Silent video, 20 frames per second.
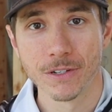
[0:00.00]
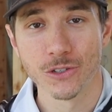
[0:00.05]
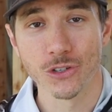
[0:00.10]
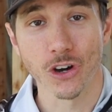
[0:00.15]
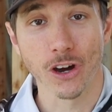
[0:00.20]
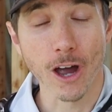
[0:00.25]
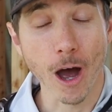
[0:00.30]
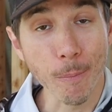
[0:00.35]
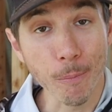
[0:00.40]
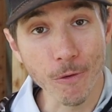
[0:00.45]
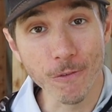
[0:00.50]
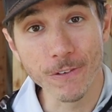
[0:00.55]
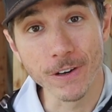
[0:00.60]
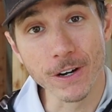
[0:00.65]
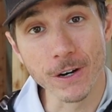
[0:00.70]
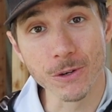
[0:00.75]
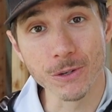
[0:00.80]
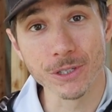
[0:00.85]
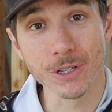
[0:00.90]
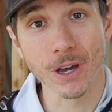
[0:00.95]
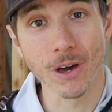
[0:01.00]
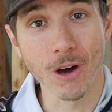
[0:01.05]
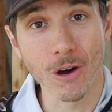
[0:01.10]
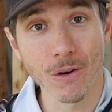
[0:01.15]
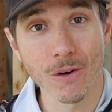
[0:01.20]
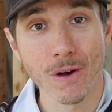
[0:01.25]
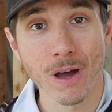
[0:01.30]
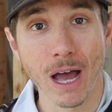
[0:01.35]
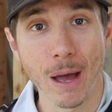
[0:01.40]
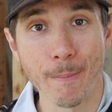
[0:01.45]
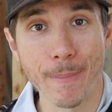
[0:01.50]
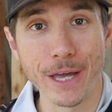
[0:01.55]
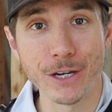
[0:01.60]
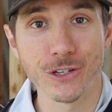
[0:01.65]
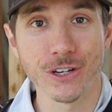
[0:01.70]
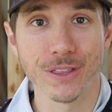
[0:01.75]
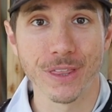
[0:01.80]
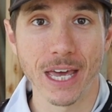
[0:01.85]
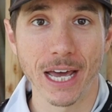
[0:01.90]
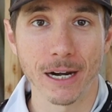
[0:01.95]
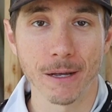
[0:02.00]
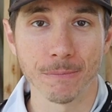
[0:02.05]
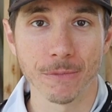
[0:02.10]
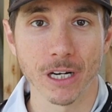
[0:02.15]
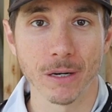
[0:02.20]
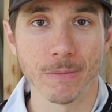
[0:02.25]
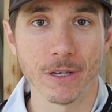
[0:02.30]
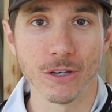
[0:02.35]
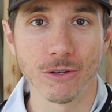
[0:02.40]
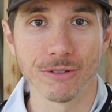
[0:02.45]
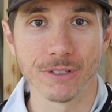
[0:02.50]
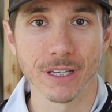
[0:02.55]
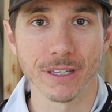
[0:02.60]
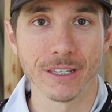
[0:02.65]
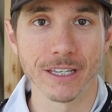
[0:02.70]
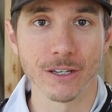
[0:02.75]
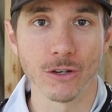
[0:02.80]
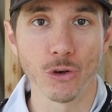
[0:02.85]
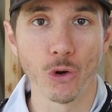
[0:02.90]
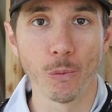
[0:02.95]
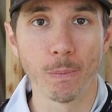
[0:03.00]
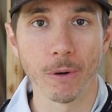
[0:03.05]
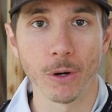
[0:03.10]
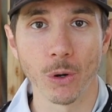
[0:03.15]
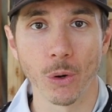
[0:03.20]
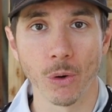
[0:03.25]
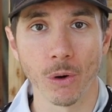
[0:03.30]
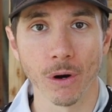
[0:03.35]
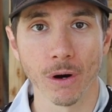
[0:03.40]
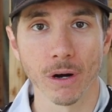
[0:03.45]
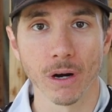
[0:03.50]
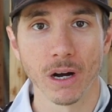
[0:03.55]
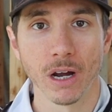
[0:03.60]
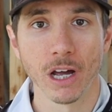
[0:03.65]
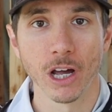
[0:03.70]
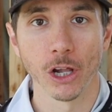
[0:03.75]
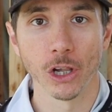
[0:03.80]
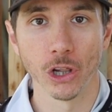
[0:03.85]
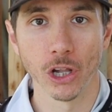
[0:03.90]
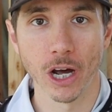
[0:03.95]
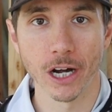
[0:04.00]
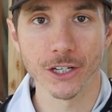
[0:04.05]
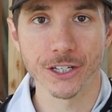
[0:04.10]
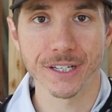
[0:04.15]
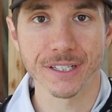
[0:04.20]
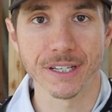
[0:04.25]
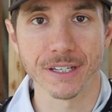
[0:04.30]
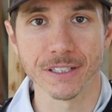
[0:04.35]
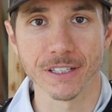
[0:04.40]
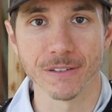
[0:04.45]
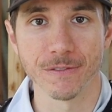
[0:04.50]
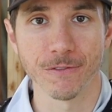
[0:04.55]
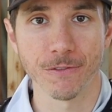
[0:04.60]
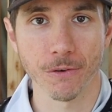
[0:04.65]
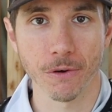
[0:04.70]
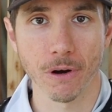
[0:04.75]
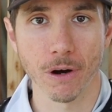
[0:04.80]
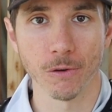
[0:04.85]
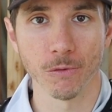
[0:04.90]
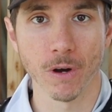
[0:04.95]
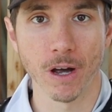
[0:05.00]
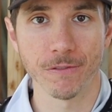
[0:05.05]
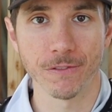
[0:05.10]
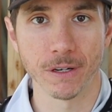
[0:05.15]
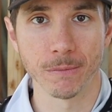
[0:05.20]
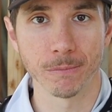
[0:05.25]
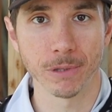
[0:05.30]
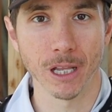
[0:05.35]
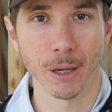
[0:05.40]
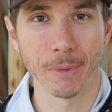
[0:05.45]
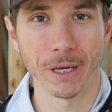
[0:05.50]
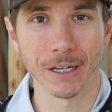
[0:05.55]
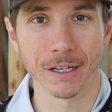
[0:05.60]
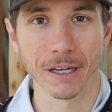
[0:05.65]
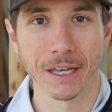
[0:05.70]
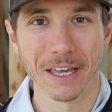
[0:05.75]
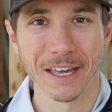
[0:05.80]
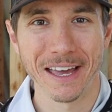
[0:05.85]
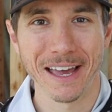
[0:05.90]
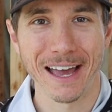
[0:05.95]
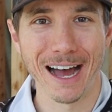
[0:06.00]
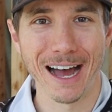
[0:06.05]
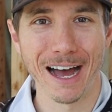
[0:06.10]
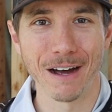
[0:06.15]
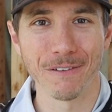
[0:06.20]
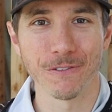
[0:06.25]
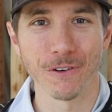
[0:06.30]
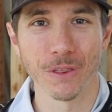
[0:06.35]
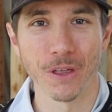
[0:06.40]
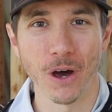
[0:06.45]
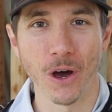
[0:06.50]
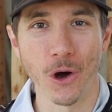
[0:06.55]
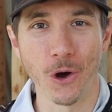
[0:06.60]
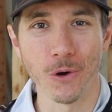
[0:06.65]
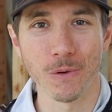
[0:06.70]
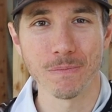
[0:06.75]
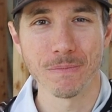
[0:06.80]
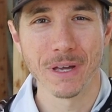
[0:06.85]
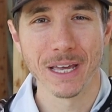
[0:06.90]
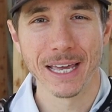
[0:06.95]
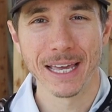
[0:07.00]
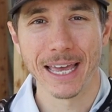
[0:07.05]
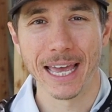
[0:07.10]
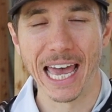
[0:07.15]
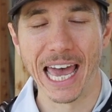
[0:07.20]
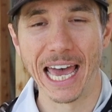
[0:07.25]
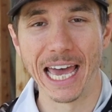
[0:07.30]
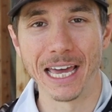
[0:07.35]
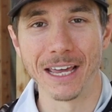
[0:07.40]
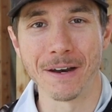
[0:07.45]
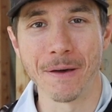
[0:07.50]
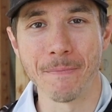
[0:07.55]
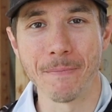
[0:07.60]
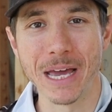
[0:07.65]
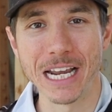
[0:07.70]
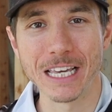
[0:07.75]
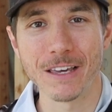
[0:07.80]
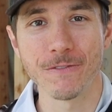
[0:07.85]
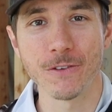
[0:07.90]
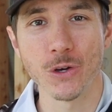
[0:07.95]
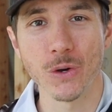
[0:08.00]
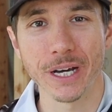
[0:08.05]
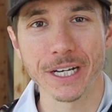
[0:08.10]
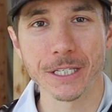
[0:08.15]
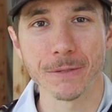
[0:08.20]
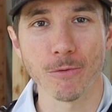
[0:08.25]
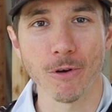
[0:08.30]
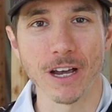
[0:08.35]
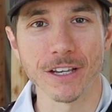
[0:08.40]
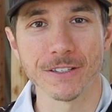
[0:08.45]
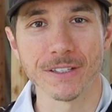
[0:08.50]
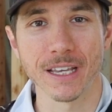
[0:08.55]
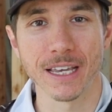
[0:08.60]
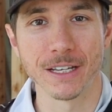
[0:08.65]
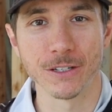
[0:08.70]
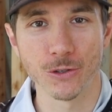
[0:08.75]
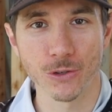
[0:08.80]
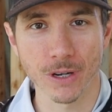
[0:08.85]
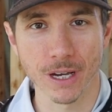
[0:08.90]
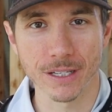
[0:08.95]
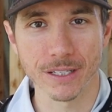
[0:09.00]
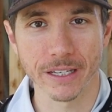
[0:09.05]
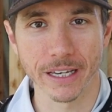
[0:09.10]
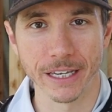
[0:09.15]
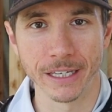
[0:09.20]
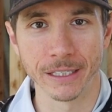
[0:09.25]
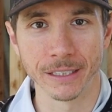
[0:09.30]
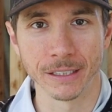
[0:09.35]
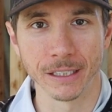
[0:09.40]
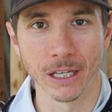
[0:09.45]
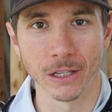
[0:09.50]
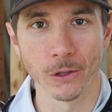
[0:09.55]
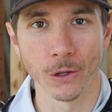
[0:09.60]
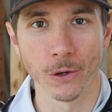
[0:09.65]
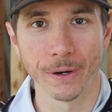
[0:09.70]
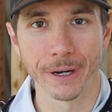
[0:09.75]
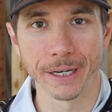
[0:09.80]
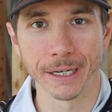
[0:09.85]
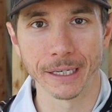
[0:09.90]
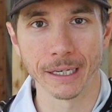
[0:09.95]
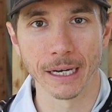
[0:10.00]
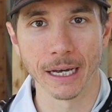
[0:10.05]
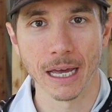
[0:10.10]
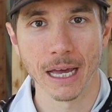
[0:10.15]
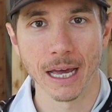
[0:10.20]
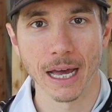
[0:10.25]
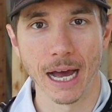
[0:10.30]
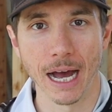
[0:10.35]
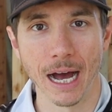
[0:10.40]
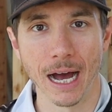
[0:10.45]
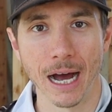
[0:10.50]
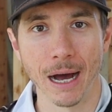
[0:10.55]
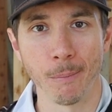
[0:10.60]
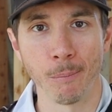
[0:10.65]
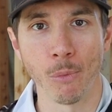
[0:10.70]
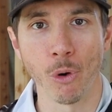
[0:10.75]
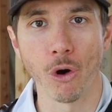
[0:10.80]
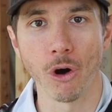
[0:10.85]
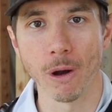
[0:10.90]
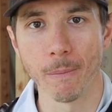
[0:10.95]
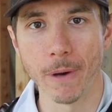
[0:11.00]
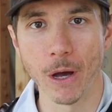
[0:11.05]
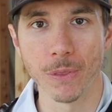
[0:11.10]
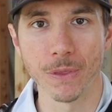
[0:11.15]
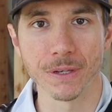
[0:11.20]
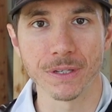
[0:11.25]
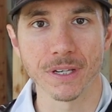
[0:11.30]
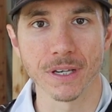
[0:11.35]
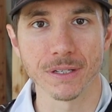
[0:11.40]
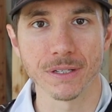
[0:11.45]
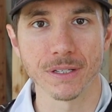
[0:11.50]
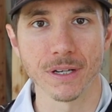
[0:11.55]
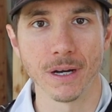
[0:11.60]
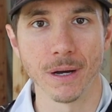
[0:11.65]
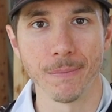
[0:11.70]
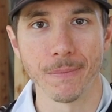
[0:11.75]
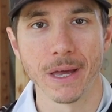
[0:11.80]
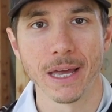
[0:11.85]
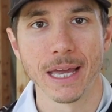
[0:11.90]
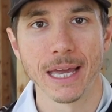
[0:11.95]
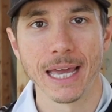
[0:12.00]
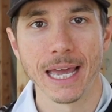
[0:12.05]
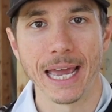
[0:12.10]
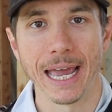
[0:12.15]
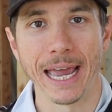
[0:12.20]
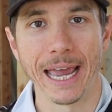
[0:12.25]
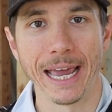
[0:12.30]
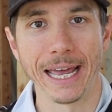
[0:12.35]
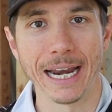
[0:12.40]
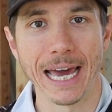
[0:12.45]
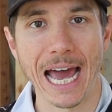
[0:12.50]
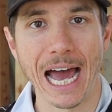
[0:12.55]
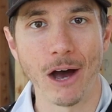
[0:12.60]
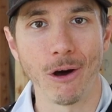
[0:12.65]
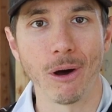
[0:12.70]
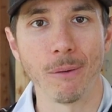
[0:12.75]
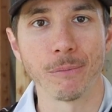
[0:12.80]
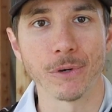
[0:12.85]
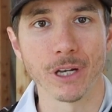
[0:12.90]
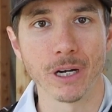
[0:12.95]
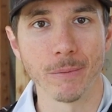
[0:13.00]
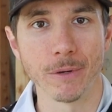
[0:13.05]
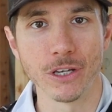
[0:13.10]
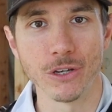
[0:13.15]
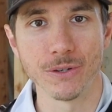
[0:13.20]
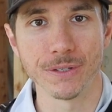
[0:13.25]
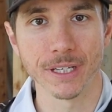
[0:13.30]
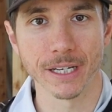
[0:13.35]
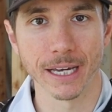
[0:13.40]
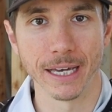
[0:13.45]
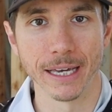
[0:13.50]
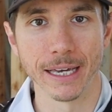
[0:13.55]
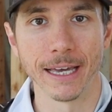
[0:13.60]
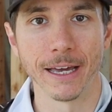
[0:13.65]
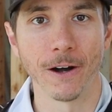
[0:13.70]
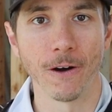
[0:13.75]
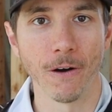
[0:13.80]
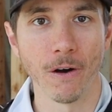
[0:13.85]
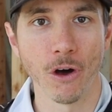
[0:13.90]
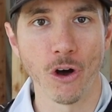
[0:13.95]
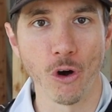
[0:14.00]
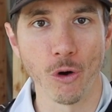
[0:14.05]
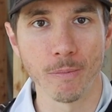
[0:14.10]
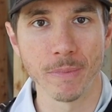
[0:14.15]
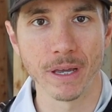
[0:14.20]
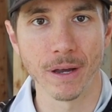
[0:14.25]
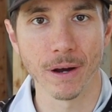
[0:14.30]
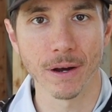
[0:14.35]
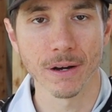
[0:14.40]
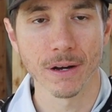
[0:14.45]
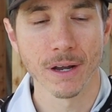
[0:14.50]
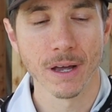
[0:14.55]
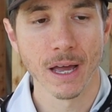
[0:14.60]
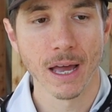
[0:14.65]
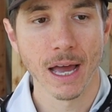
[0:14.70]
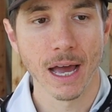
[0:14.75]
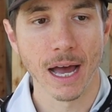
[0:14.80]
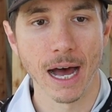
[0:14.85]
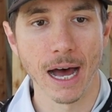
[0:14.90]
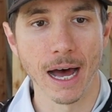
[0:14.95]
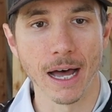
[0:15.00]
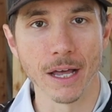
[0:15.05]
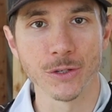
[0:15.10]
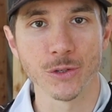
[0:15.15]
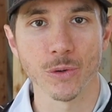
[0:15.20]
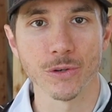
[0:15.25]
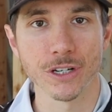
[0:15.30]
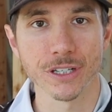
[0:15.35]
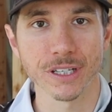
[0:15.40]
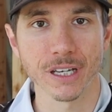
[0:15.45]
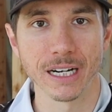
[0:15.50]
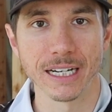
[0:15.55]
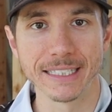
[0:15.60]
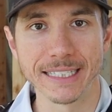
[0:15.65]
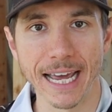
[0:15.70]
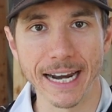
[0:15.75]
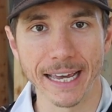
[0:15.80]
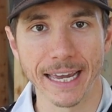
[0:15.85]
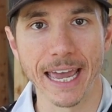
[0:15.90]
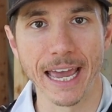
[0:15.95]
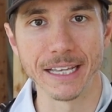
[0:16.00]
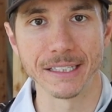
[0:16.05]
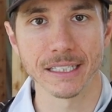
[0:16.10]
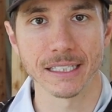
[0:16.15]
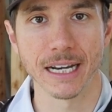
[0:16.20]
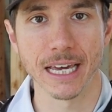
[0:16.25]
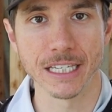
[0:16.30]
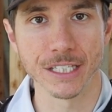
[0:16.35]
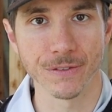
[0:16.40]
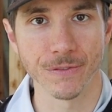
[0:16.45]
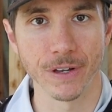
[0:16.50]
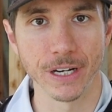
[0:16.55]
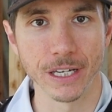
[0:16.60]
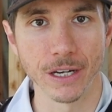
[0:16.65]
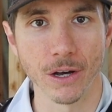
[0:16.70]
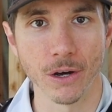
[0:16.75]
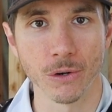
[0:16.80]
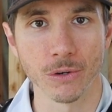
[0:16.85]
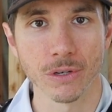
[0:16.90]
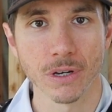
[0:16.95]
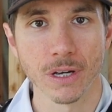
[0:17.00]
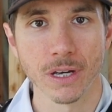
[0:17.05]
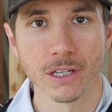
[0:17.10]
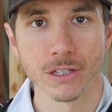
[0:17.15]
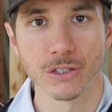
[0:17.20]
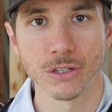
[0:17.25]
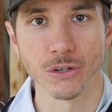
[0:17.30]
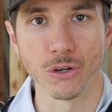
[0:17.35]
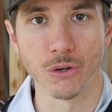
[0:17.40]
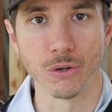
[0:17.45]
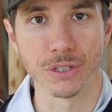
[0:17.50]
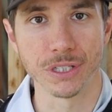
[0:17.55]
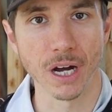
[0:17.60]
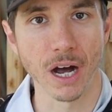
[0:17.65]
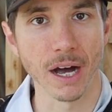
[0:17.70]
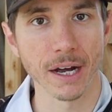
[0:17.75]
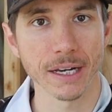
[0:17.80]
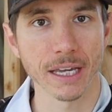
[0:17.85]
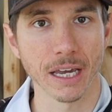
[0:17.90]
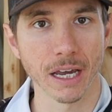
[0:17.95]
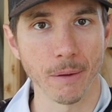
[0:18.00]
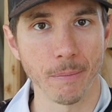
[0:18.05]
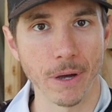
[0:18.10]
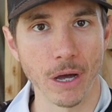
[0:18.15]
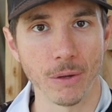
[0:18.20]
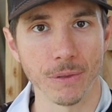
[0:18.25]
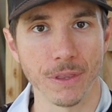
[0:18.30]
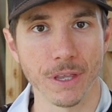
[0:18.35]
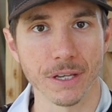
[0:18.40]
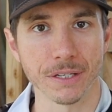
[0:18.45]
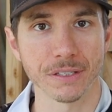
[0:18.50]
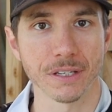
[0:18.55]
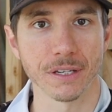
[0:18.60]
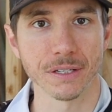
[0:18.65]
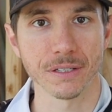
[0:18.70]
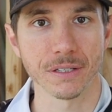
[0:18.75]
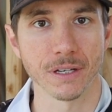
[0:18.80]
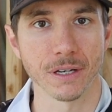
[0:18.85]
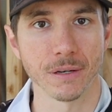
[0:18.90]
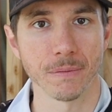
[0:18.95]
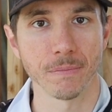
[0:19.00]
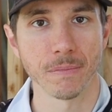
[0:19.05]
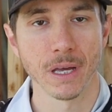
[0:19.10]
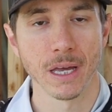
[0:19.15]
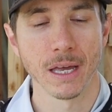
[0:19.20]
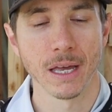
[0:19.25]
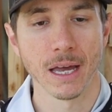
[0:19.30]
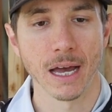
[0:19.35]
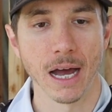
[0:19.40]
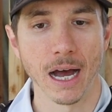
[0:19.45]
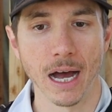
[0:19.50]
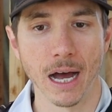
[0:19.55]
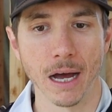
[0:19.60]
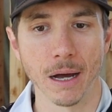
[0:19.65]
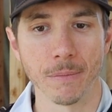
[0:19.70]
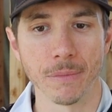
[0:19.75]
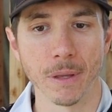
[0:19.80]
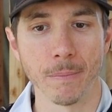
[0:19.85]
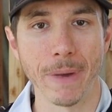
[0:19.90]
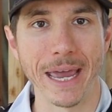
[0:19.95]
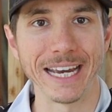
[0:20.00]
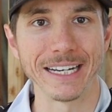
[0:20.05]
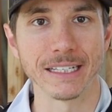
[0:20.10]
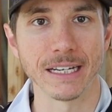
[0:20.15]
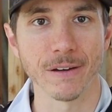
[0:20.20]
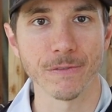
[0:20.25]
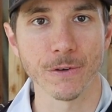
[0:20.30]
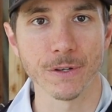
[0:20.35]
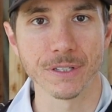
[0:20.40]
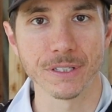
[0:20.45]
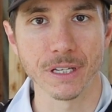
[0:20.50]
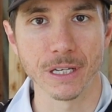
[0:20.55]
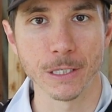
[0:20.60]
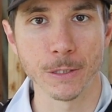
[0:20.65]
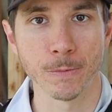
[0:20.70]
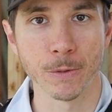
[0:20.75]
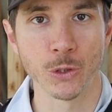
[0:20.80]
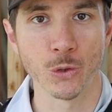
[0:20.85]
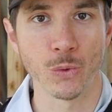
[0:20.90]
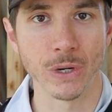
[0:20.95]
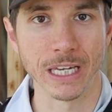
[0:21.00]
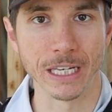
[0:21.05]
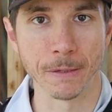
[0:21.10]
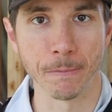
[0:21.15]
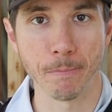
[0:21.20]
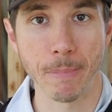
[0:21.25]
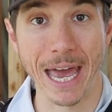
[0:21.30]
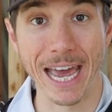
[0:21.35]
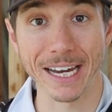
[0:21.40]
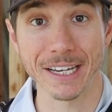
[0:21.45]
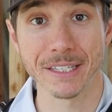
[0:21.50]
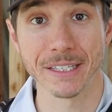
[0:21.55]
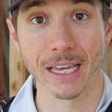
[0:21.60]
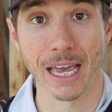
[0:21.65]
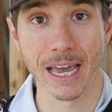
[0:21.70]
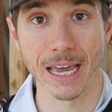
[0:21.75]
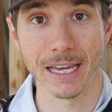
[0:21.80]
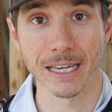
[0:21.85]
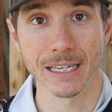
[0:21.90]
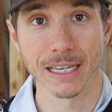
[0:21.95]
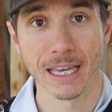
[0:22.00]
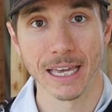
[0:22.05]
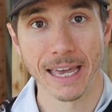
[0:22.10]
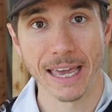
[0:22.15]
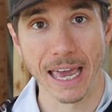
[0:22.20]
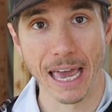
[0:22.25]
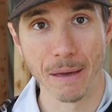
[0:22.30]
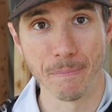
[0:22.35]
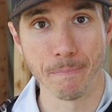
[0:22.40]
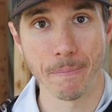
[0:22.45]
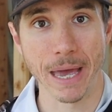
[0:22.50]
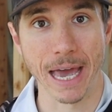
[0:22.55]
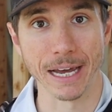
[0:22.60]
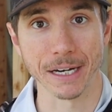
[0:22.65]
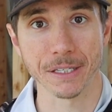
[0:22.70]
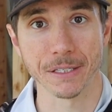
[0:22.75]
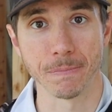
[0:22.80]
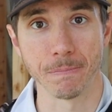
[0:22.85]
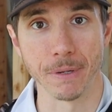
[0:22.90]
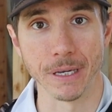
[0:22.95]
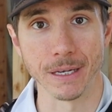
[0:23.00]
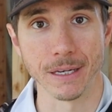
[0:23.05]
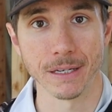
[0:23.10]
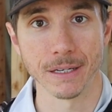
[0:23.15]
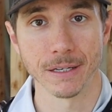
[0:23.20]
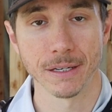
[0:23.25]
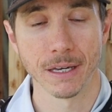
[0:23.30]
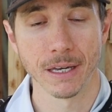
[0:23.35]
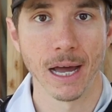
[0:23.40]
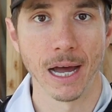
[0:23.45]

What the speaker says: So a couple videos ago, I mentioned that I'm going to be using the Uponor logic system for our rough-in plumbing for the home. And many of you expressed interest in learning more about the system and how I'm going to be using it in our home here. So we're just going to dedicate today's video to talking about this system, the main differences between Pex A and Pex B.